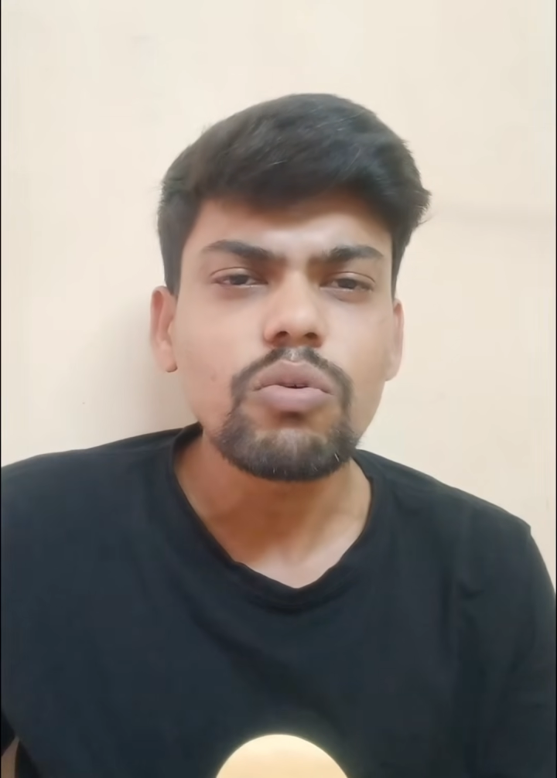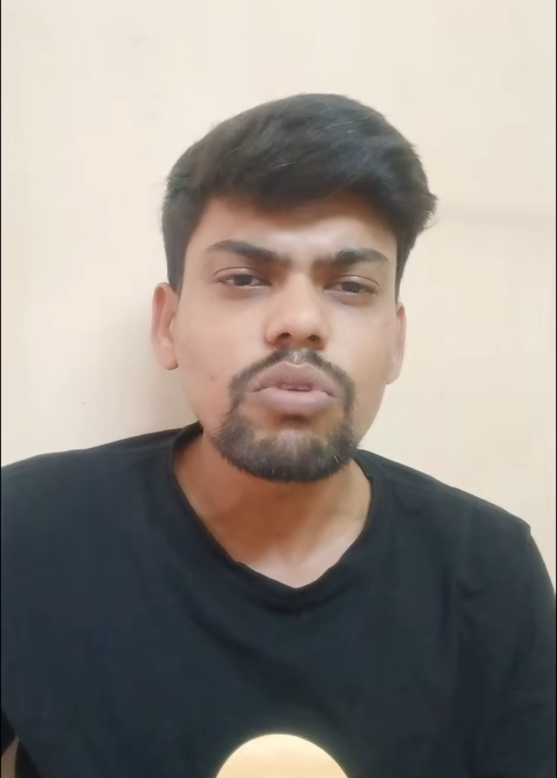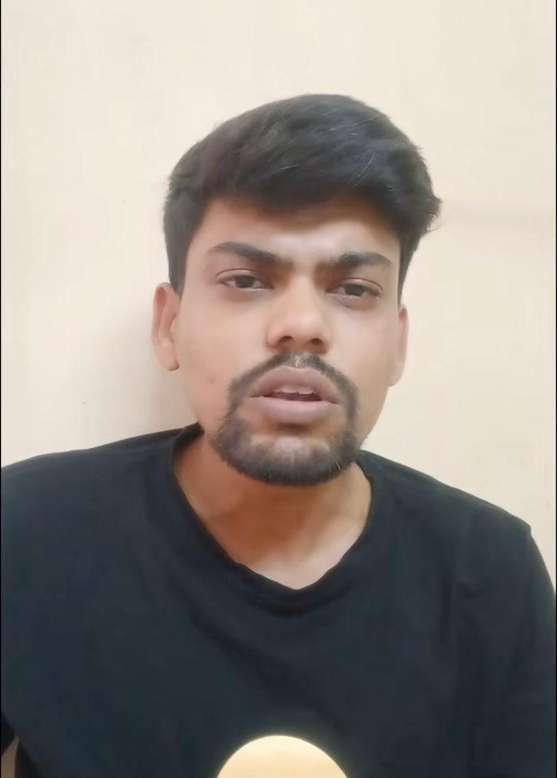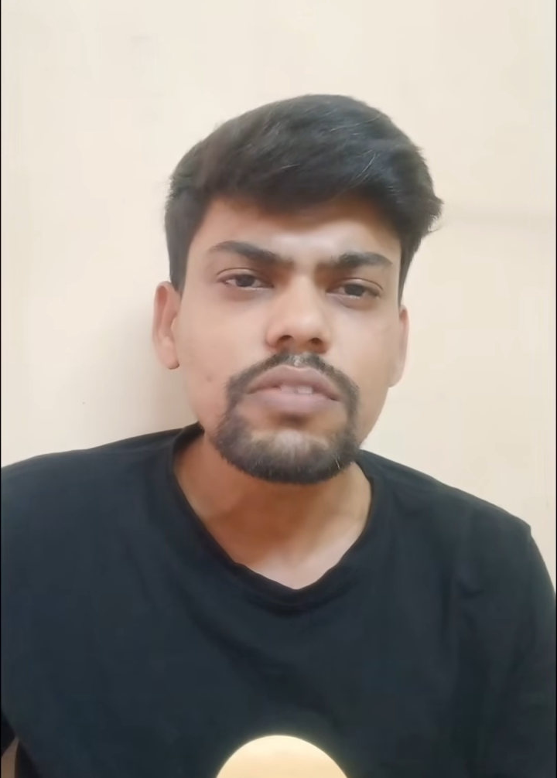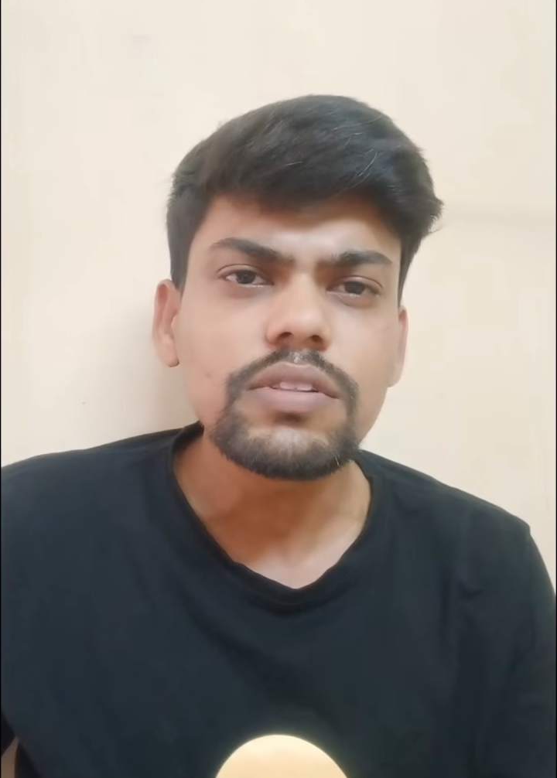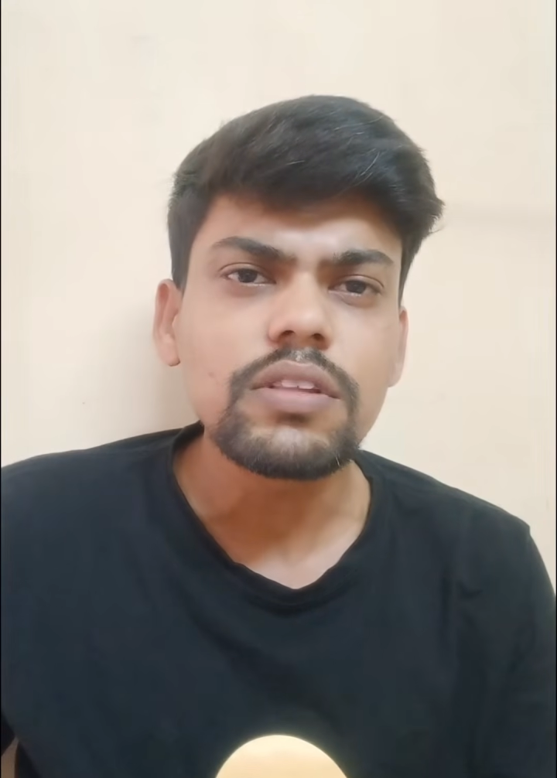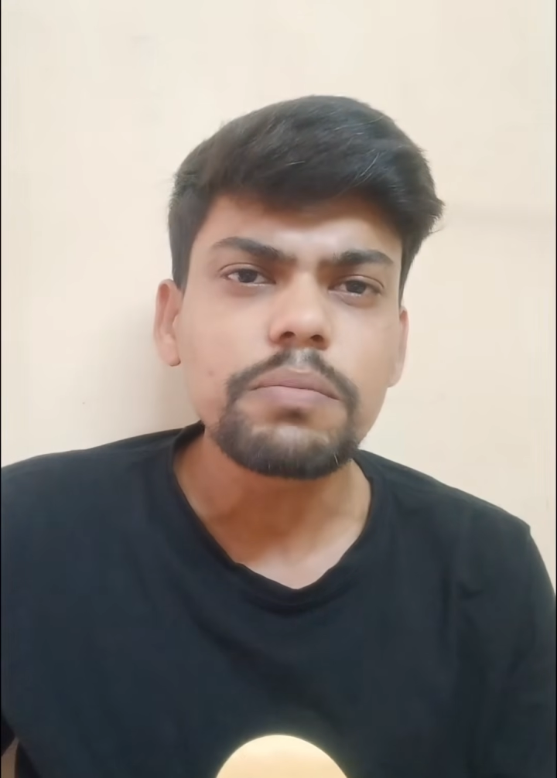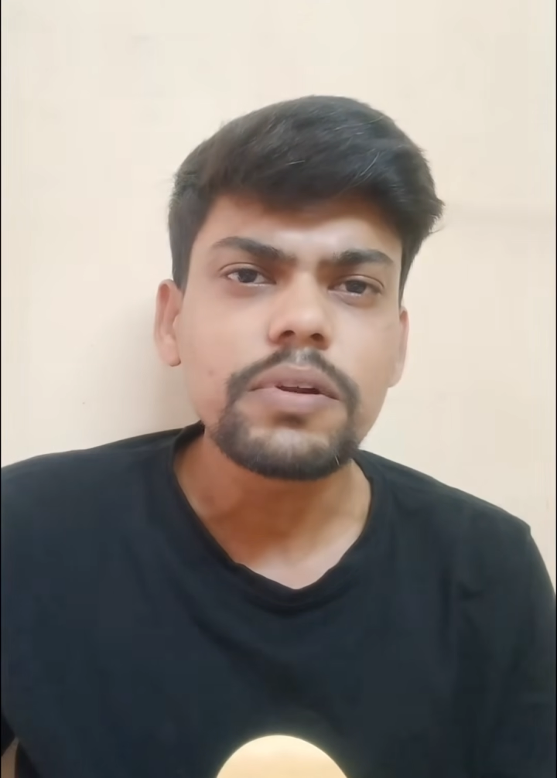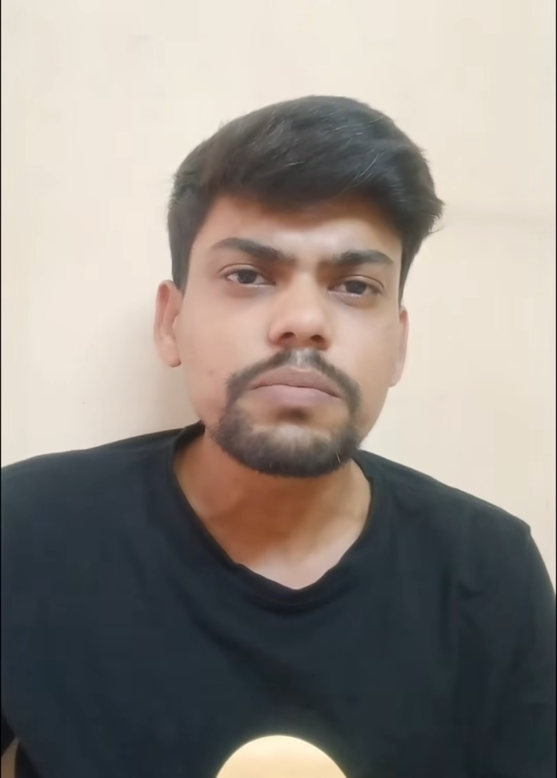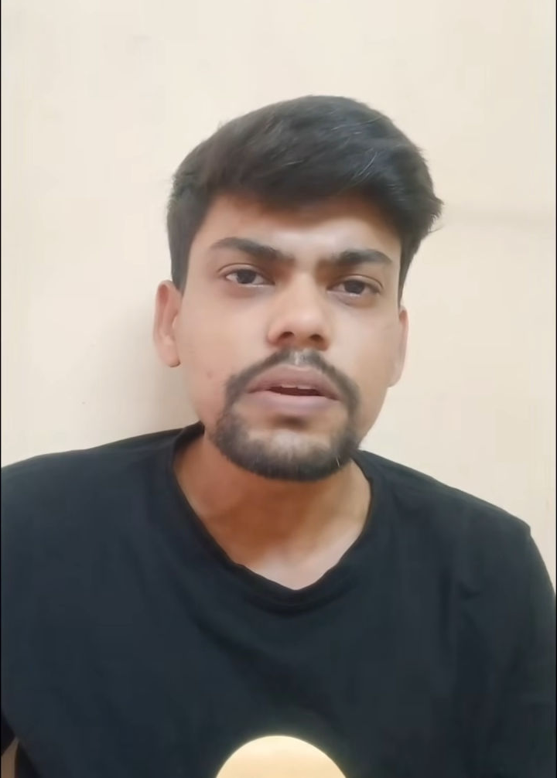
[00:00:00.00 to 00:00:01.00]
only with the
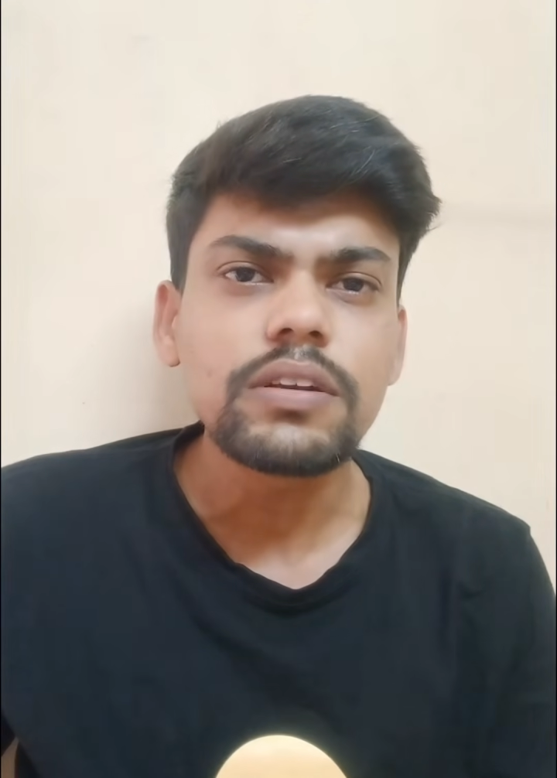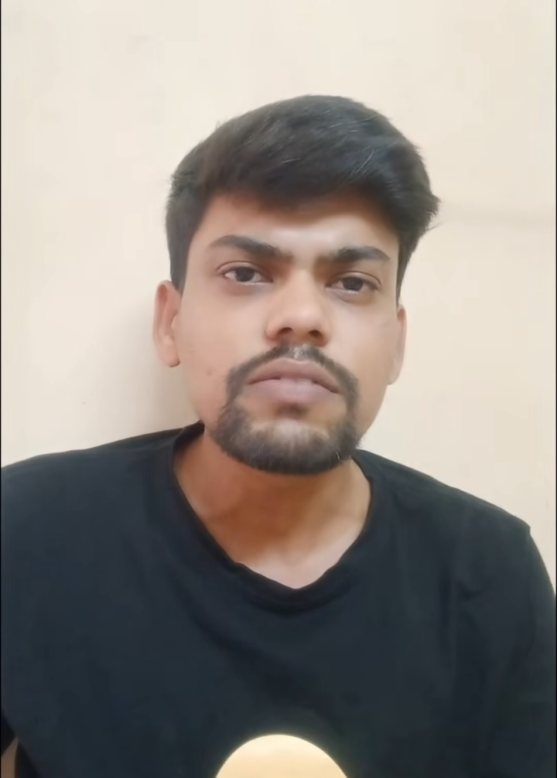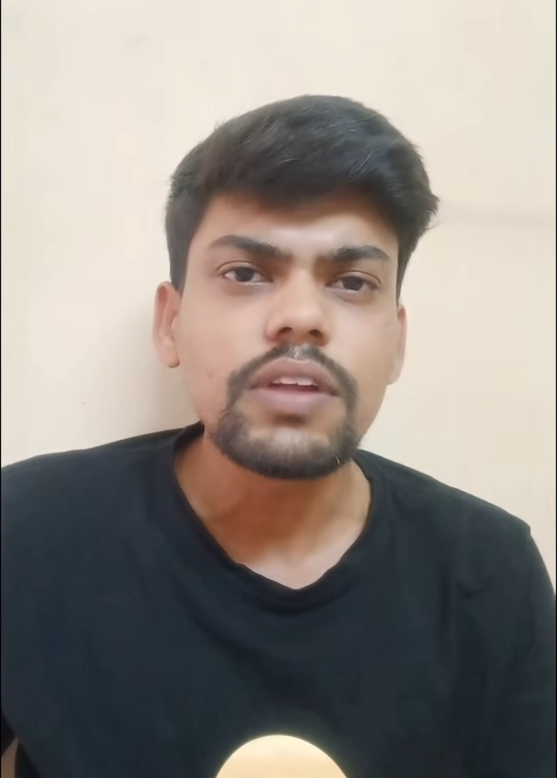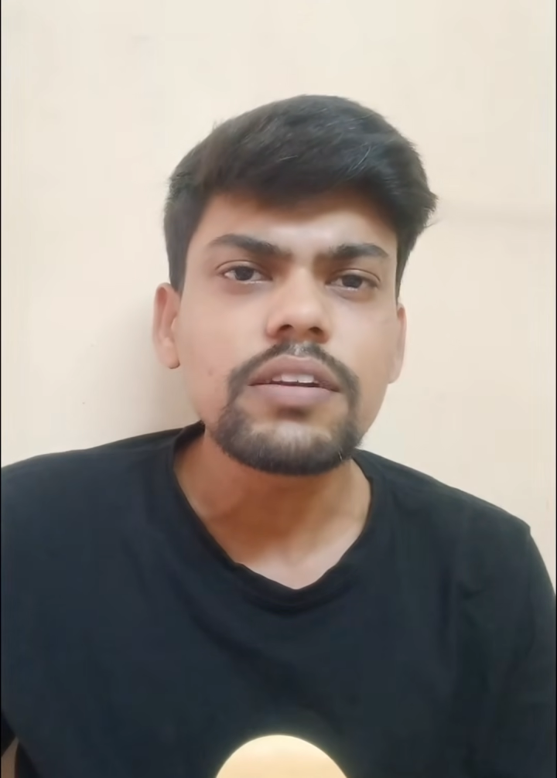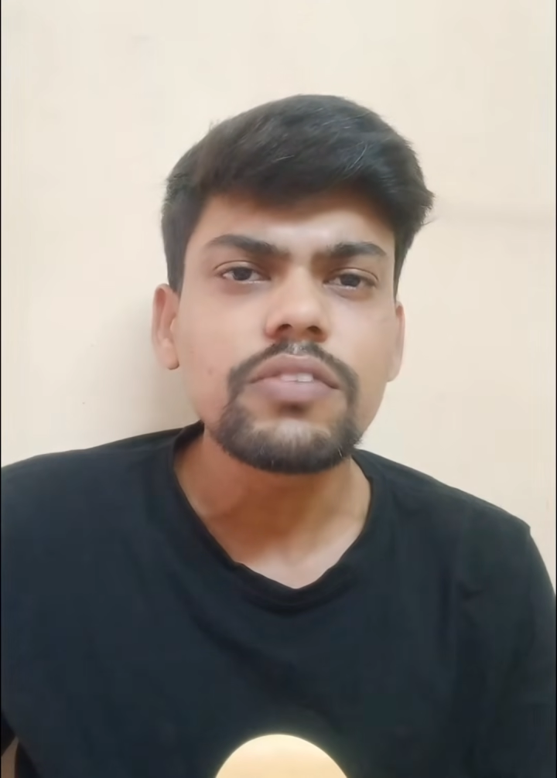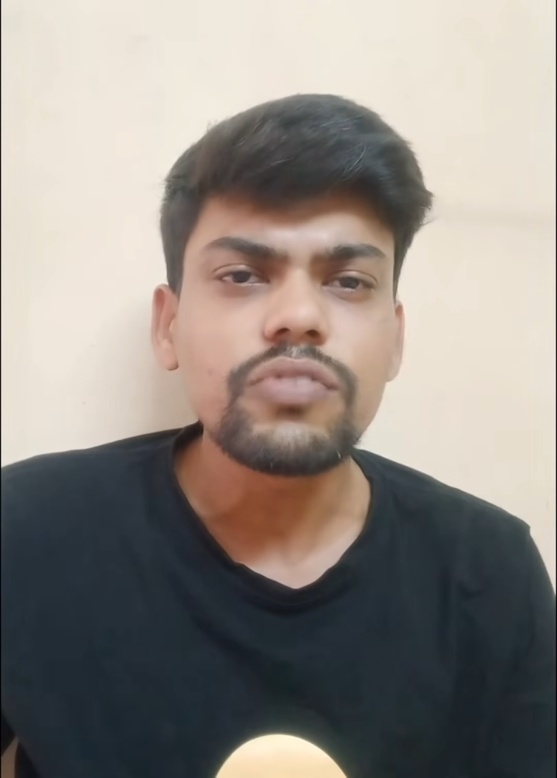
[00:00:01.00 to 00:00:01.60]
perspective that if